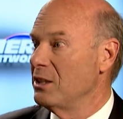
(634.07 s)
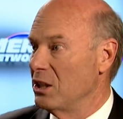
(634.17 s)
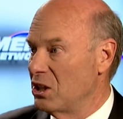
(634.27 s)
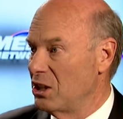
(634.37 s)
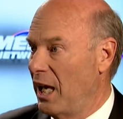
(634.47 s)
to
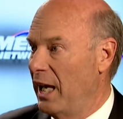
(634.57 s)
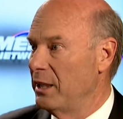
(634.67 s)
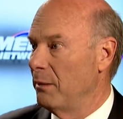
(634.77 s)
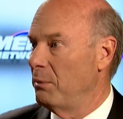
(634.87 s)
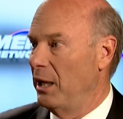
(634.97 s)
stand
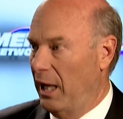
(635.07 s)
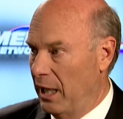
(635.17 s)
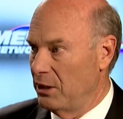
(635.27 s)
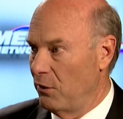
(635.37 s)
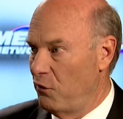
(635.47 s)
up
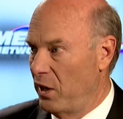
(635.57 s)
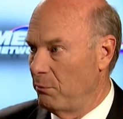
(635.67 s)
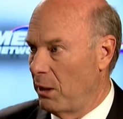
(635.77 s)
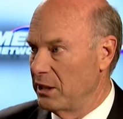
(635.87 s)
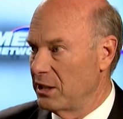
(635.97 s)
and defend
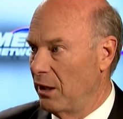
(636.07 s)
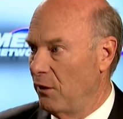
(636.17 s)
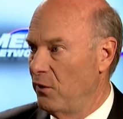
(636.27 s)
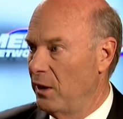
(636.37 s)
myself.